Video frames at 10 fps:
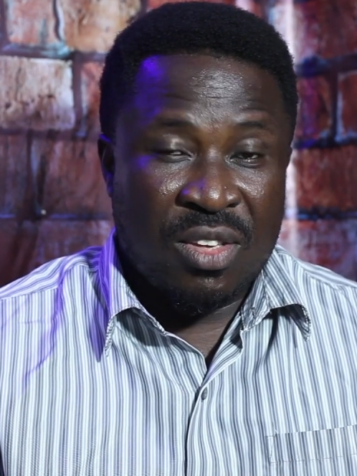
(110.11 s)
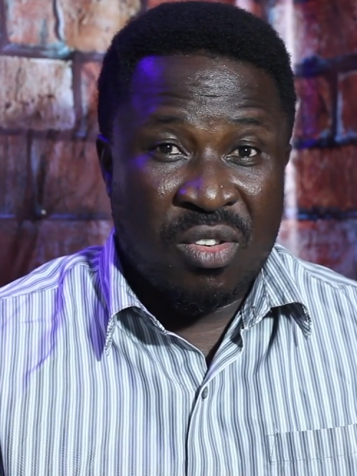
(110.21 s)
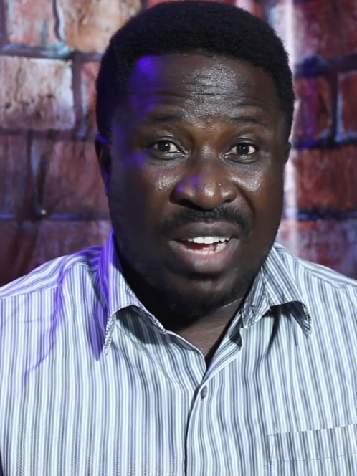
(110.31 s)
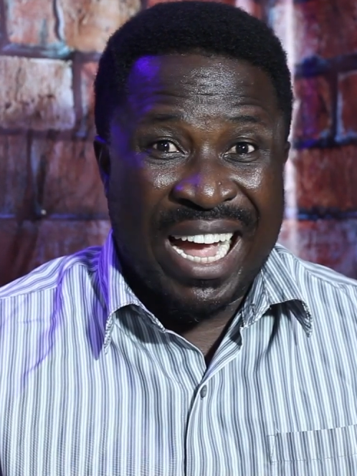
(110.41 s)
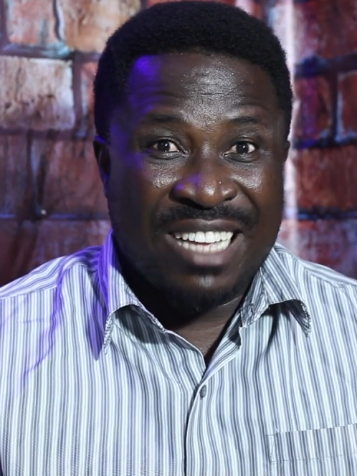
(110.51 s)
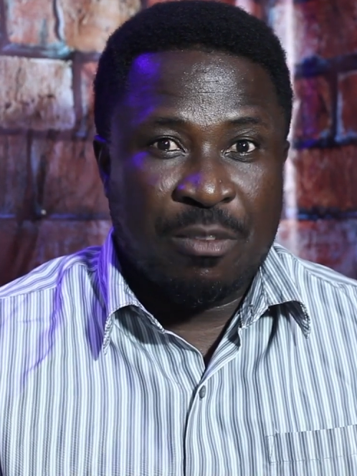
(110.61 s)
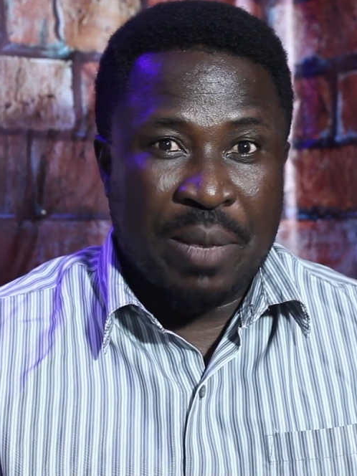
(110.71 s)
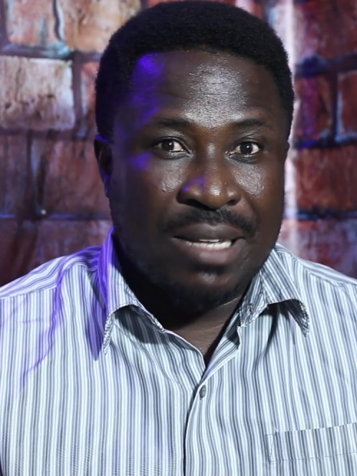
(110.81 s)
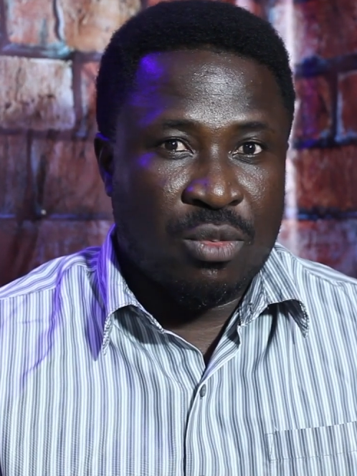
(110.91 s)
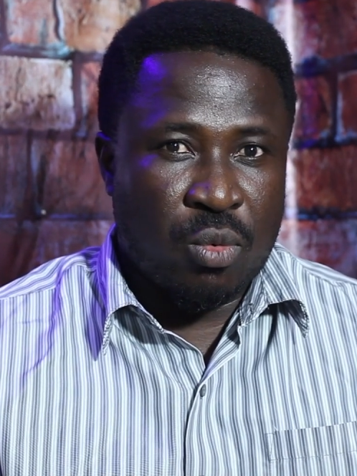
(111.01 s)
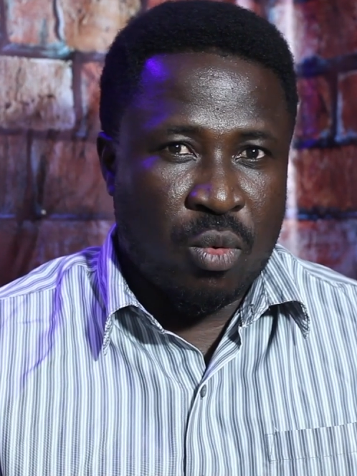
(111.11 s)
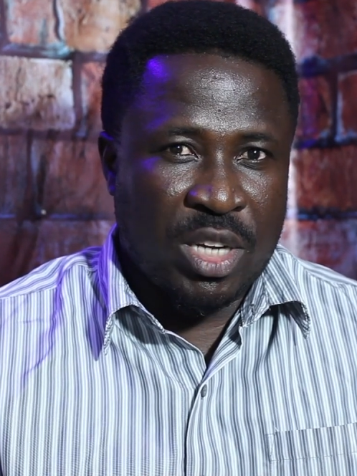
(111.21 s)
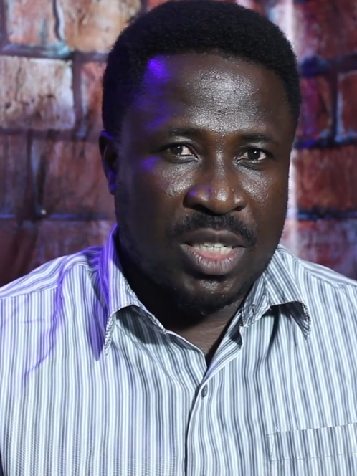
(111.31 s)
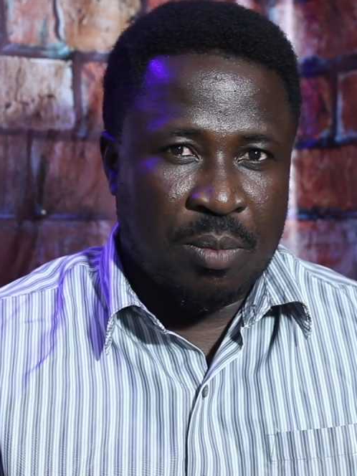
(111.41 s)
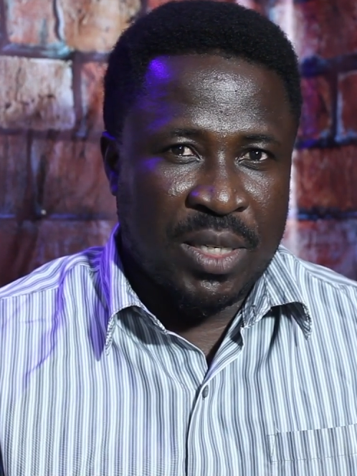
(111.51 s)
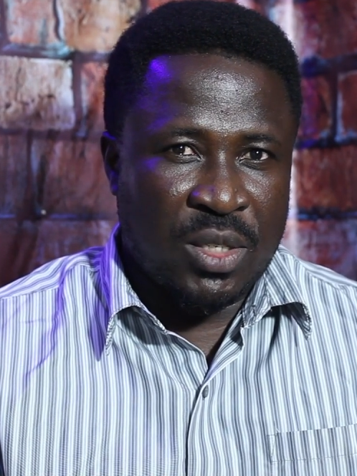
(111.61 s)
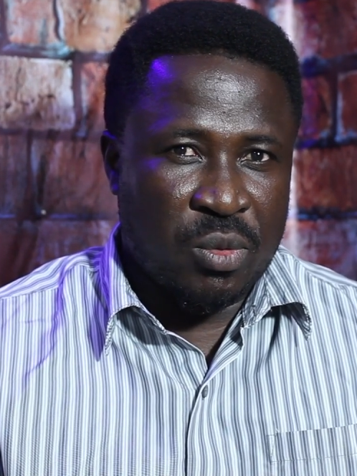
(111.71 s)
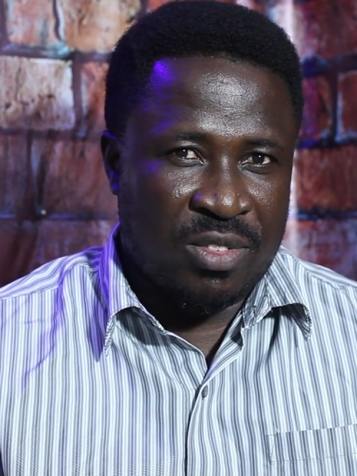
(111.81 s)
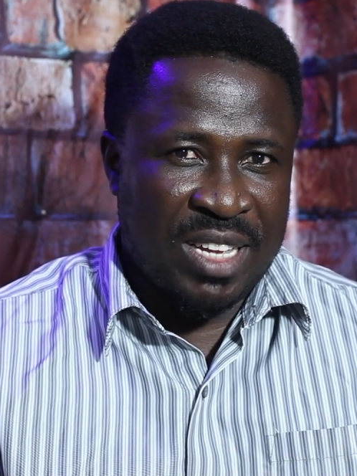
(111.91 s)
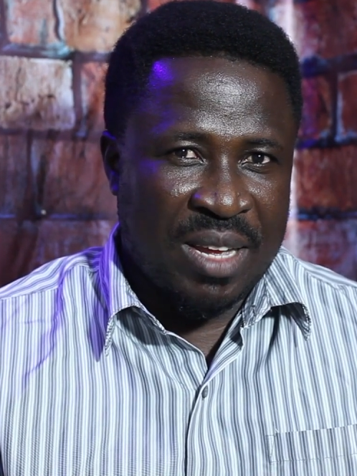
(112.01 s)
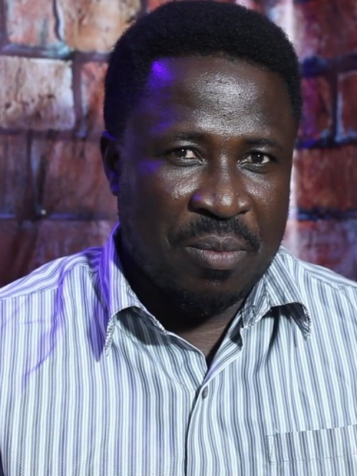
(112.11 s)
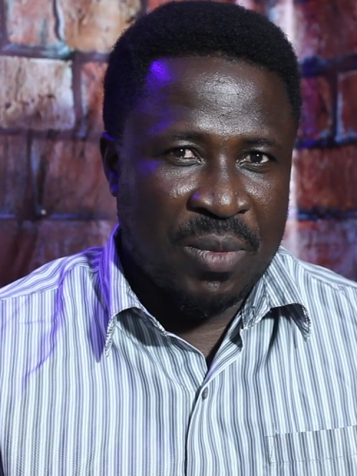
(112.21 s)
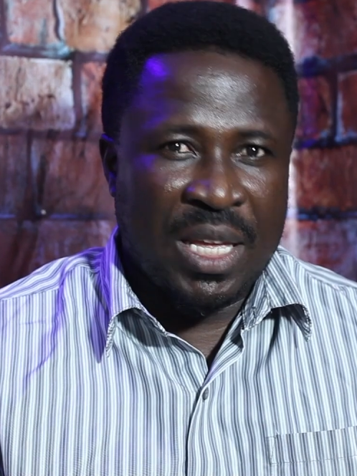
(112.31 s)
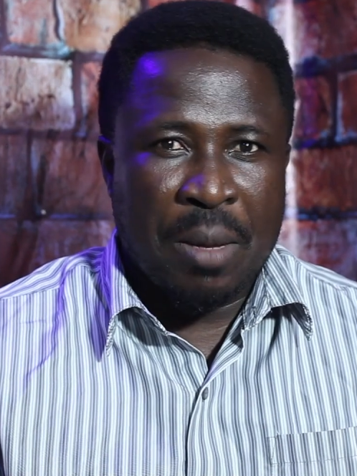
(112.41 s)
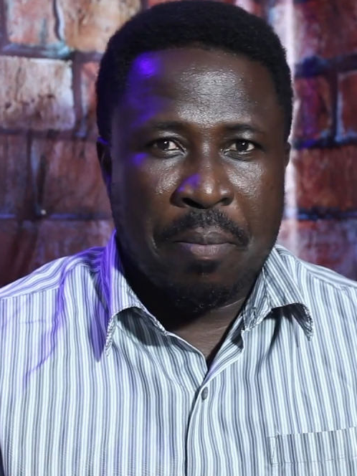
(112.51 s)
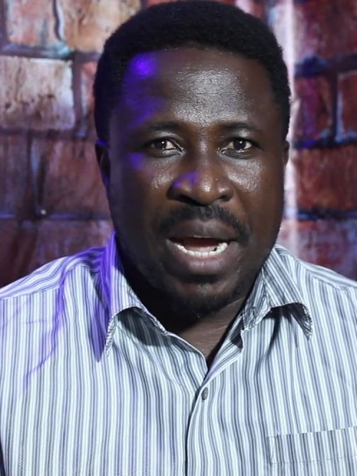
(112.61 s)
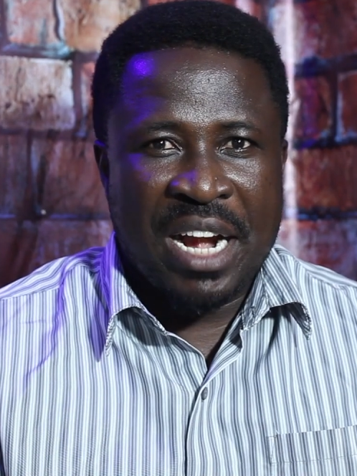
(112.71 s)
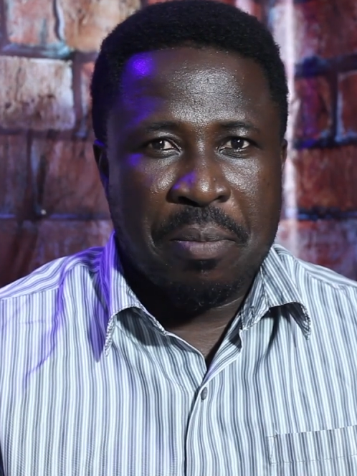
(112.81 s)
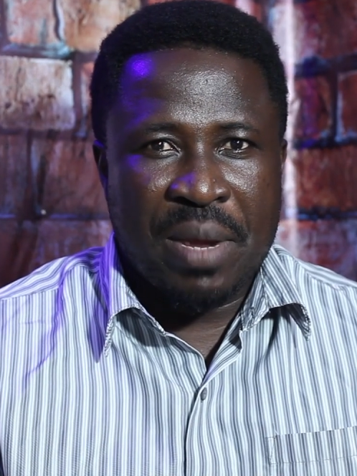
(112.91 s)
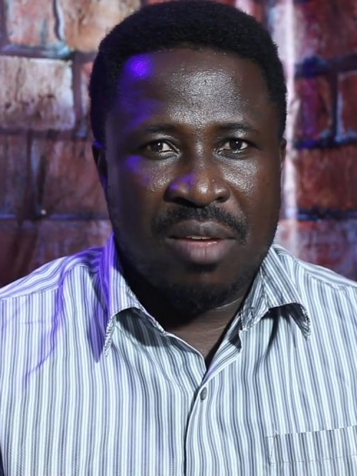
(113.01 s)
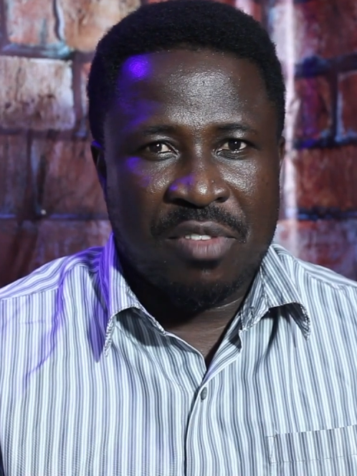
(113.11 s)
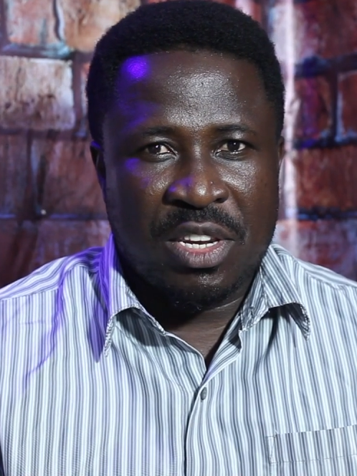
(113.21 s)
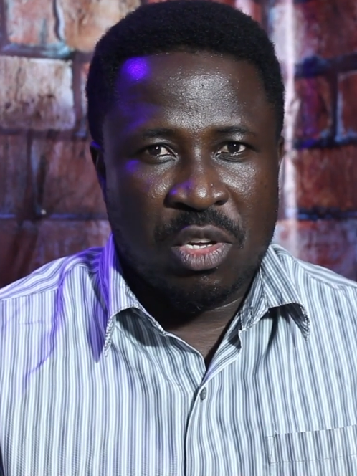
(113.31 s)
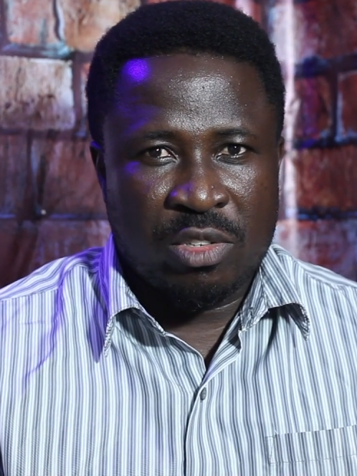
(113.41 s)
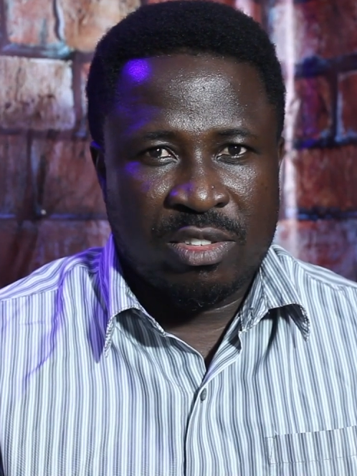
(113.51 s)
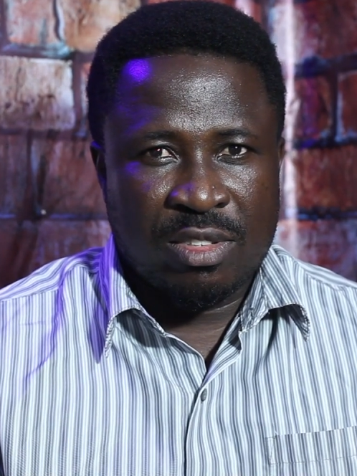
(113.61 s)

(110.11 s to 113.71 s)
you can expect to watch me use them in my repair videos.